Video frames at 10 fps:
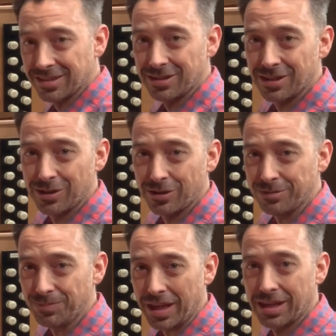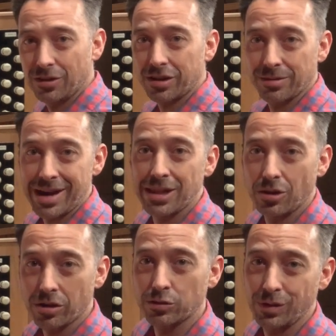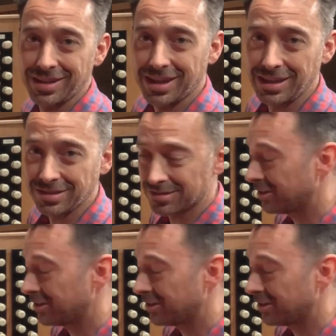to turn it on, and a lot of them are locked with keys.